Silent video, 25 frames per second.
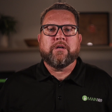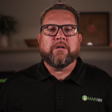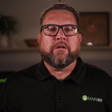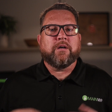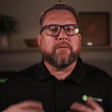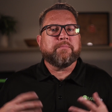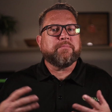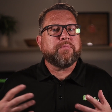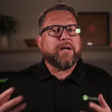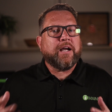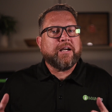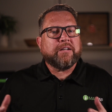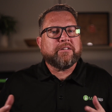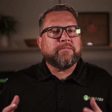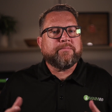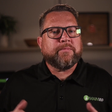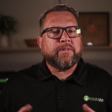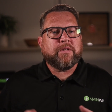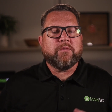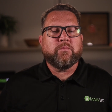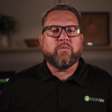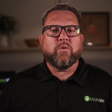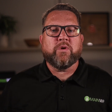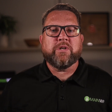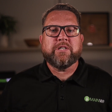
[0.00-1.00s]

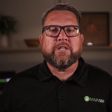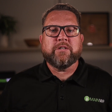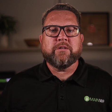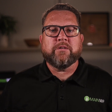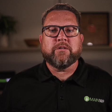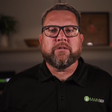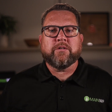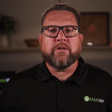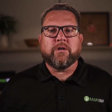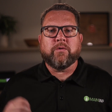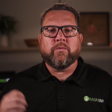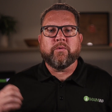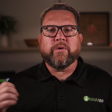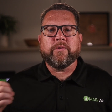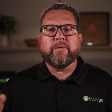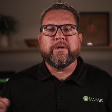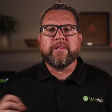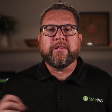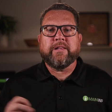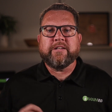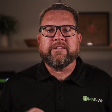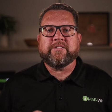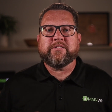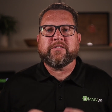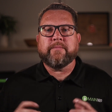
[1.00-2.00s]
Approximately 1 year ago, we
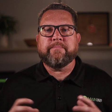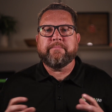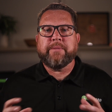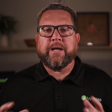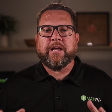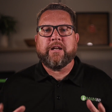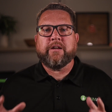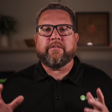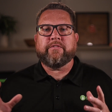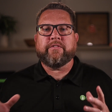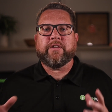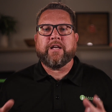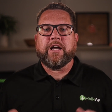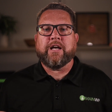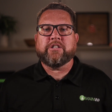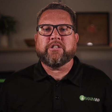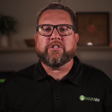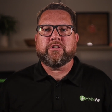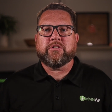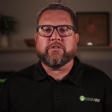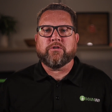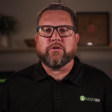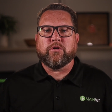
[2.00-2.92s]
released the beta of Cache